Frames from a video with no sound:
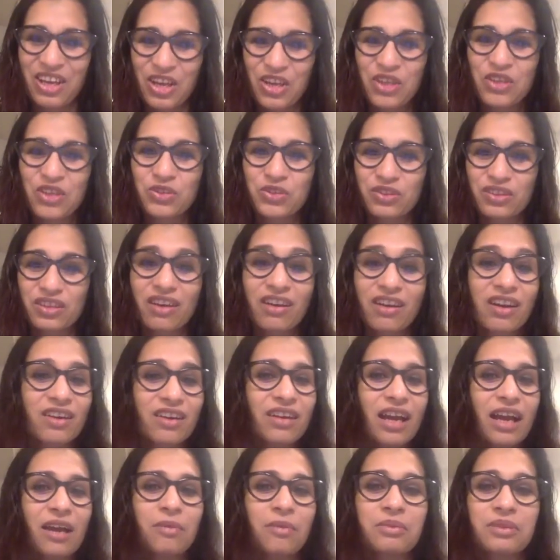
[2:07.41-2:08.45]
So there
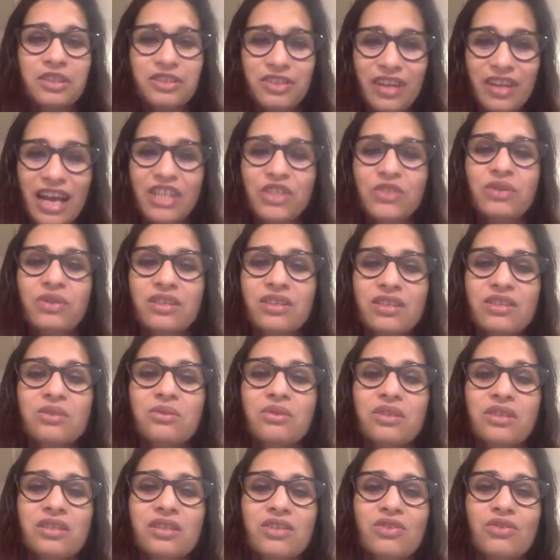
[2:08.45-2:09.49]
are graduate
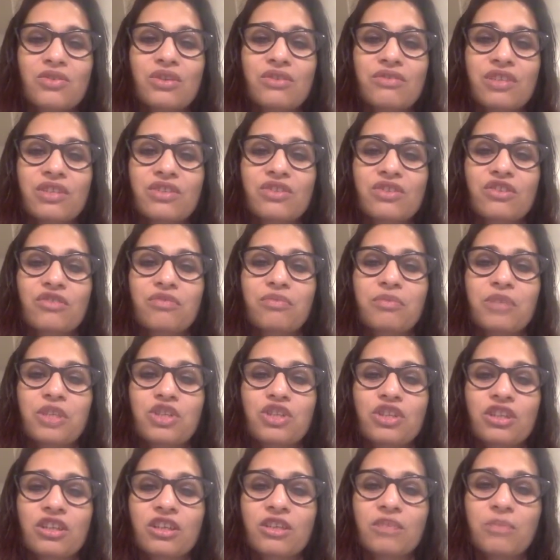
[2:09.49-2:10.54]
students at University of
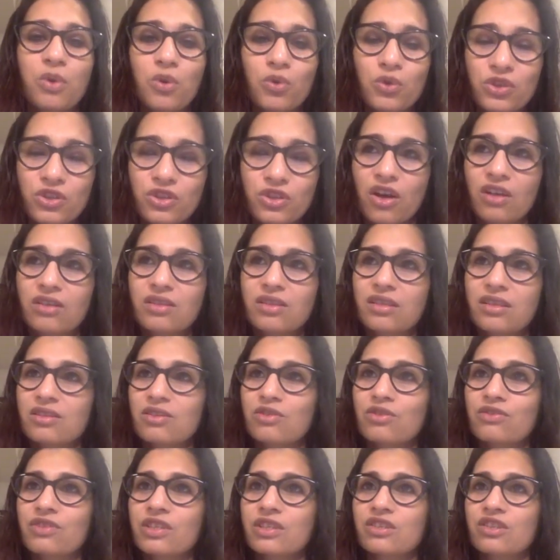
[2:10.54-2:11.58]
Michigan, postdocs at
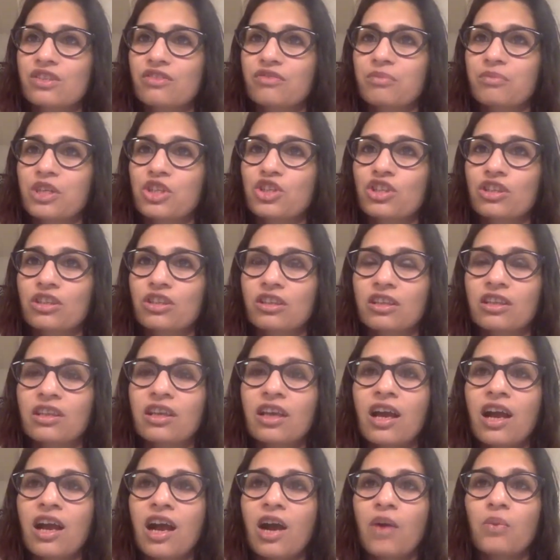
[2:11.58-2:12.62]
University of Michigan.
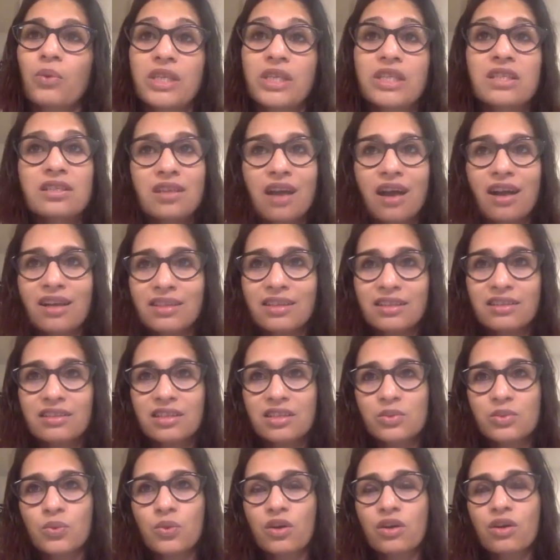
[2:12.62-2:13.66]
We started
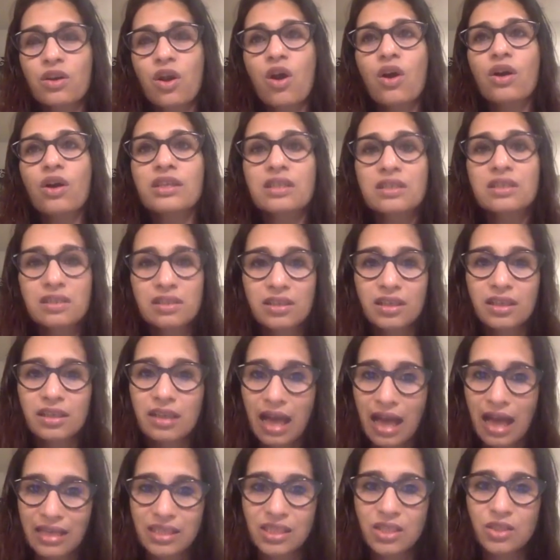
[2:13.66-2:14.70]
this work honestly
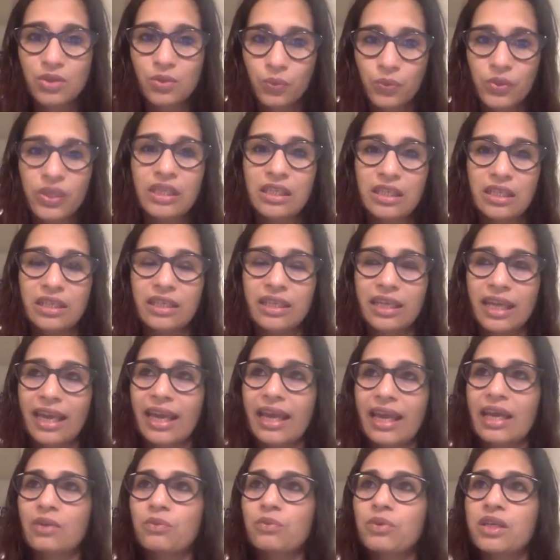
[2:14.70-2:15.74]
last week,
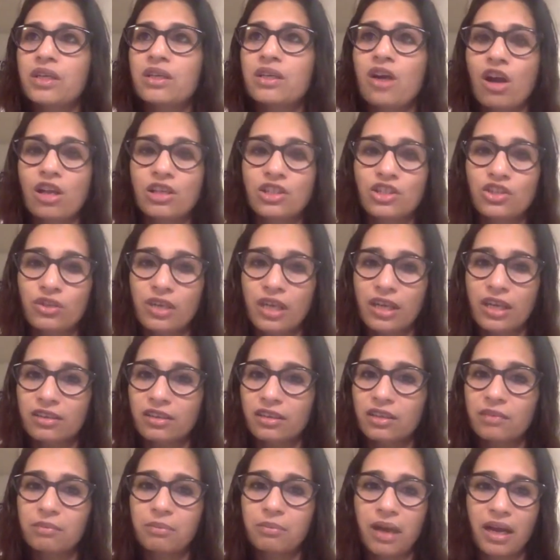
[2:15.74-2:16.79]
and we got
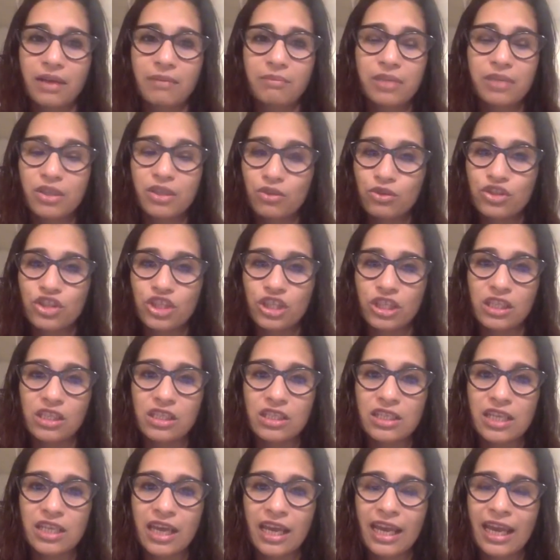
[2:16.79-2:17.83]
together by blue
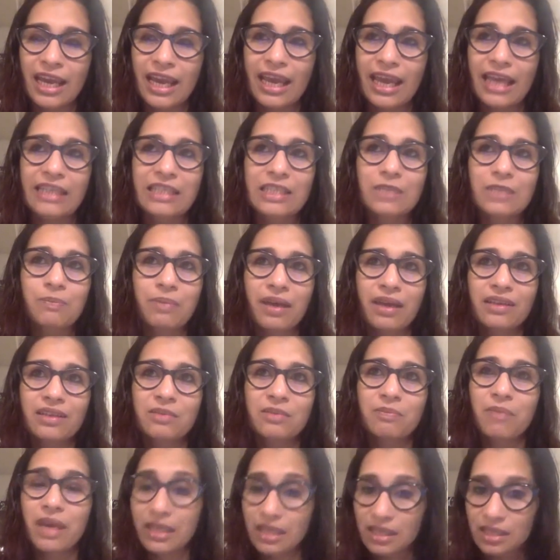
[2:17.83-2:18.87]
jeans and spent
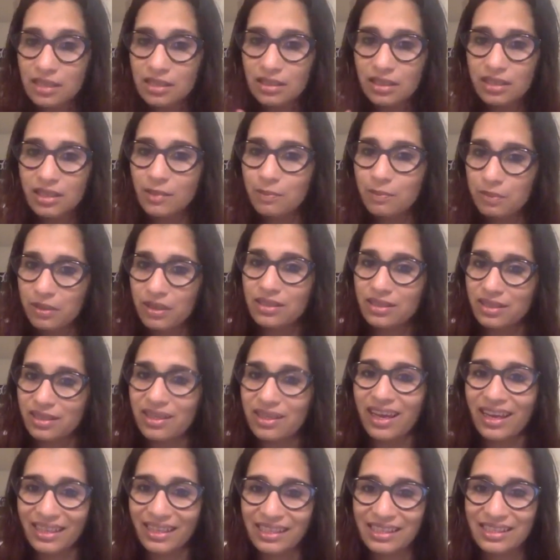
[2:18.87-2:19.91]
many sleepless
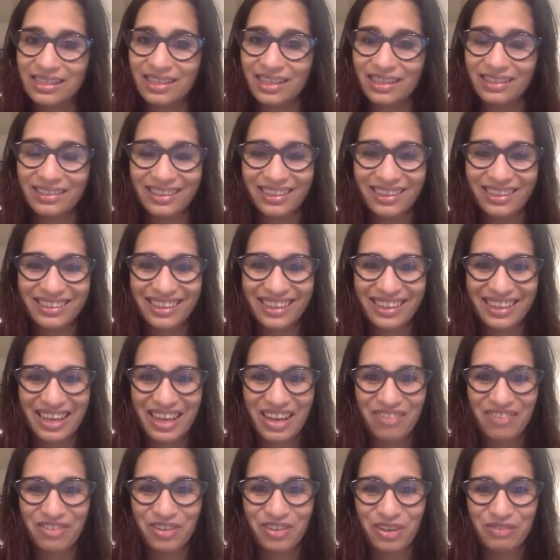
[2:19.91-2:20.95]
nights. I think that I
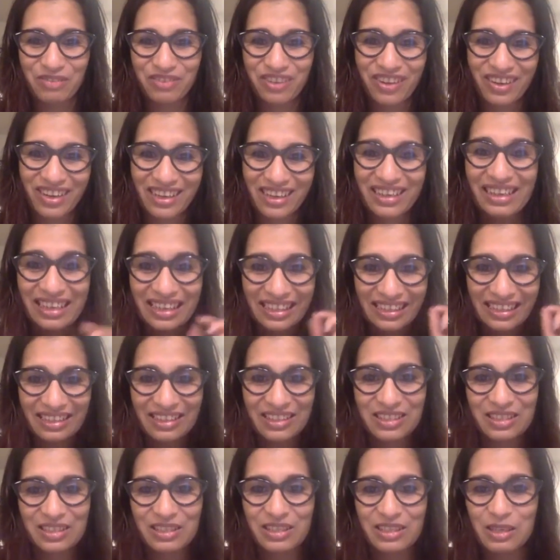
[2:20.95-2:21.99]
have got very little
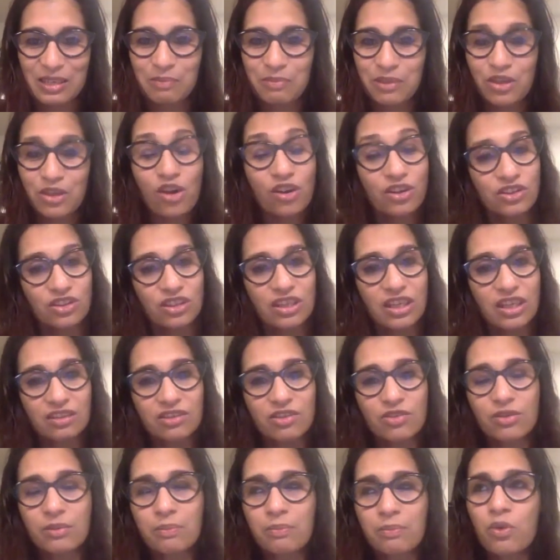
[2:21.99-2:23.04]
sleep in order to get the
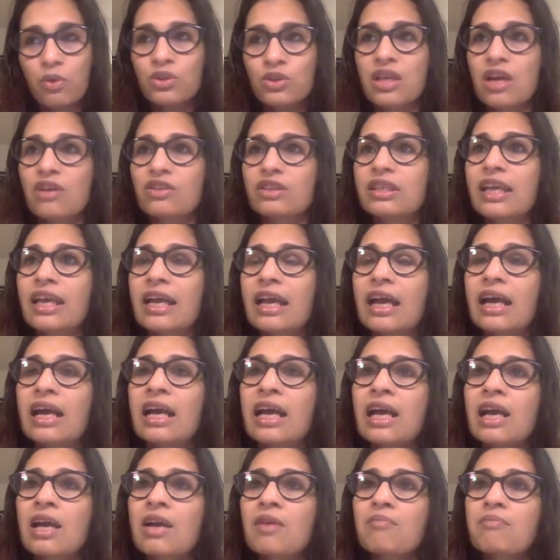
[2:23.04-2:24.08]
report out there,
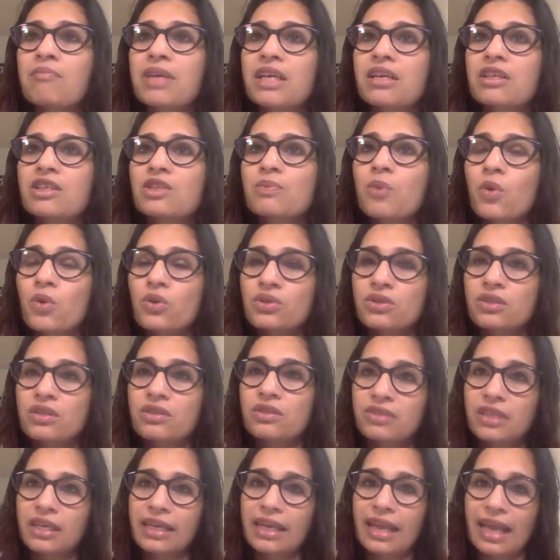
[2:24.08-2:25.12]
because most of
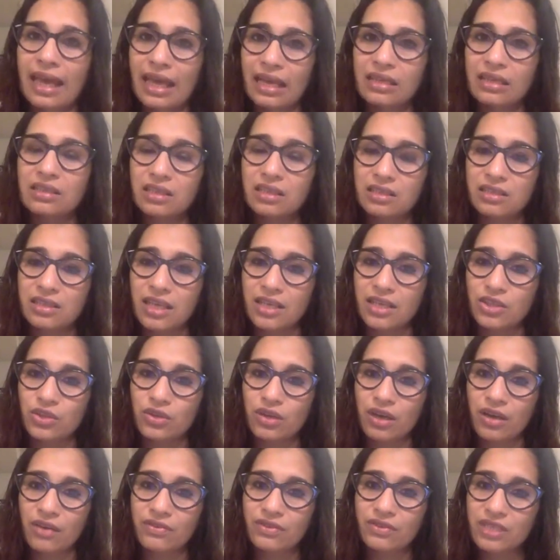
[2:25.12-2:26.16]
the analysis that you
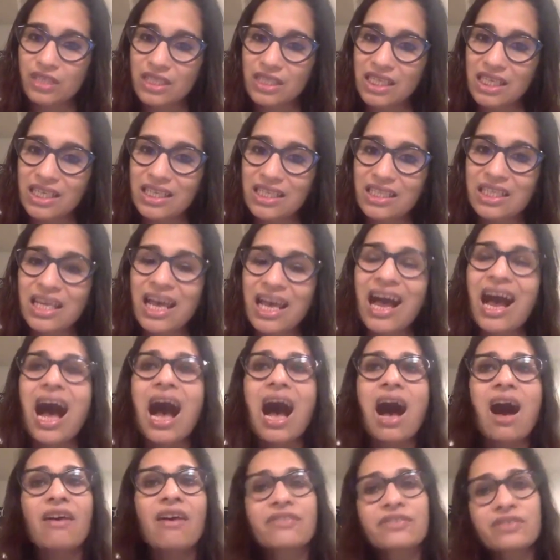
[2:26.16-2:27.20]
have seen is
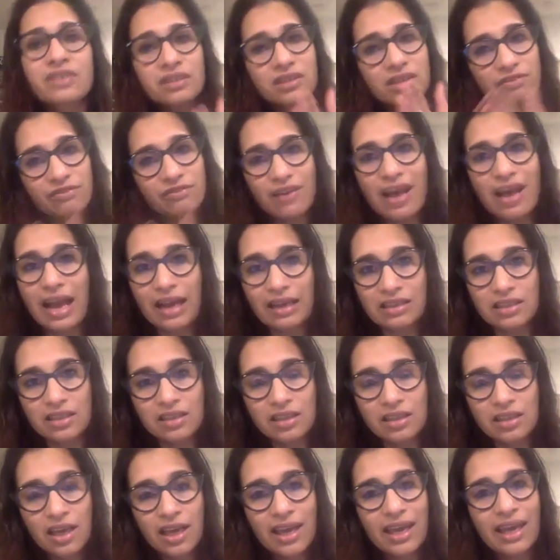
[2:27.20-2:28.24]
after the fact.
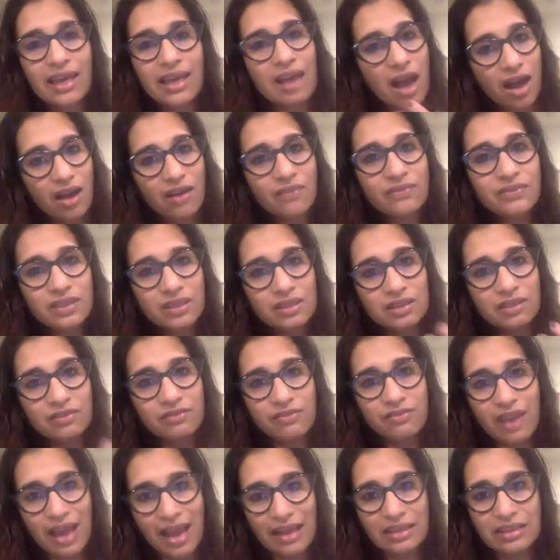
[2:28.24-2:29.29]
And after the
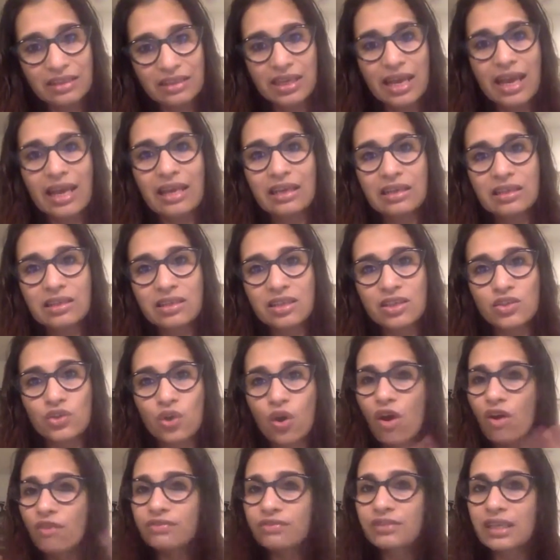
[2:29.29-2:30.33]
fact analysis
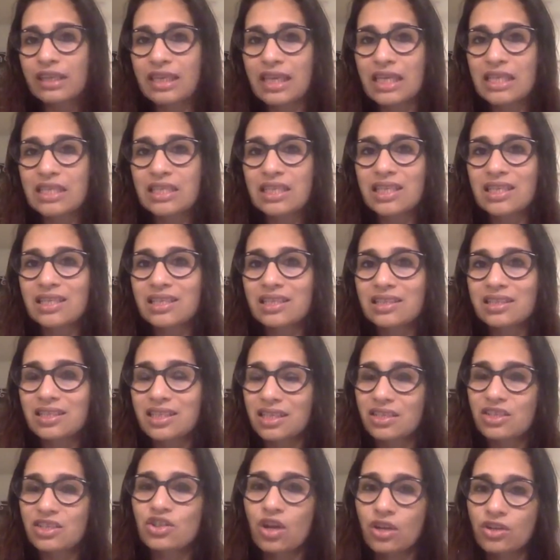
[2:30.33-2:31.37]
of the cases
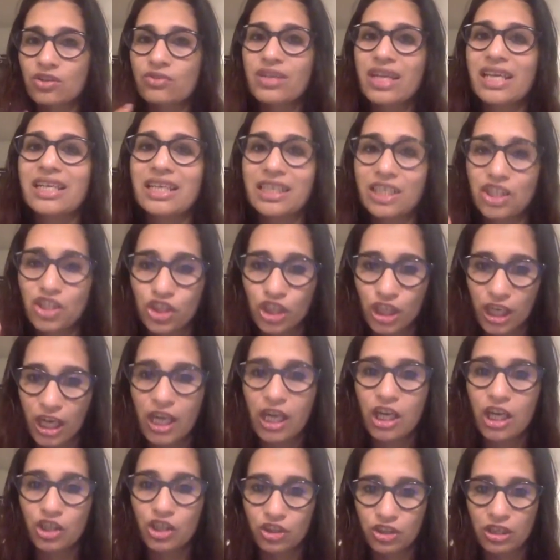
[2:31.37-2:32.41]
does not really
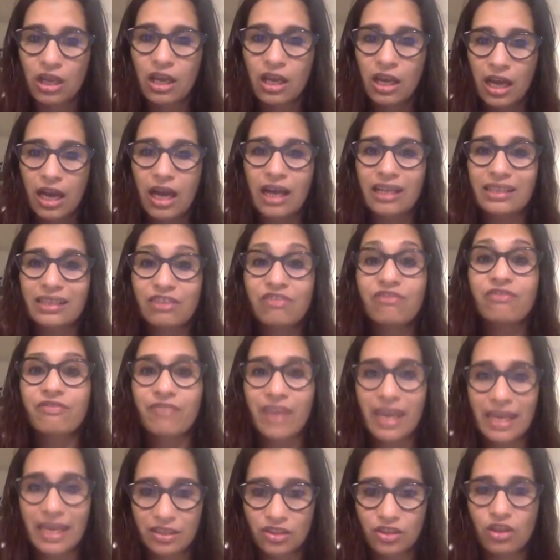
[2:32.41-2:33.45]
change the
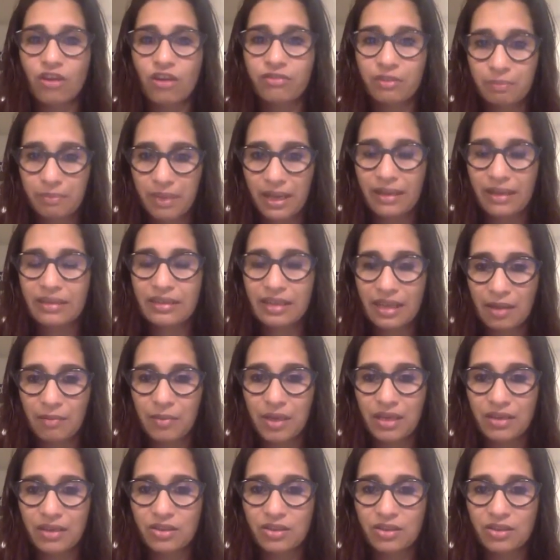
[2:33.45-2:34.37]
fate of a pandemic.